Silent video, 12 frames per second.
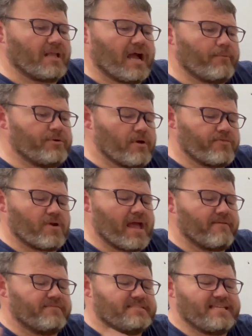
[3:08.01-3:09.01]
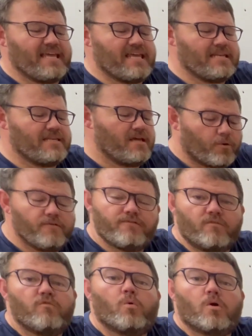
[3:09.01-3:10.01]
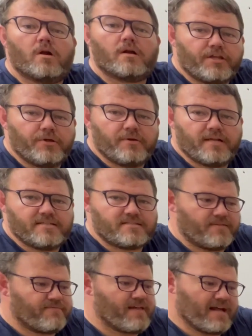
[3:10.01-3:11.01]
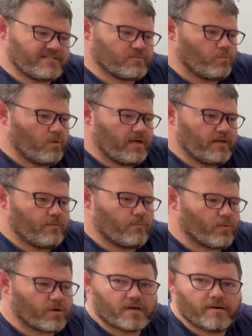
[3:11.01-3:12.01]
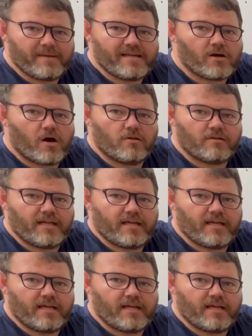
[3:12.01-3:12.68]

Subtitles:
I would rather have 10 proof of work units if that's what we're going to be calling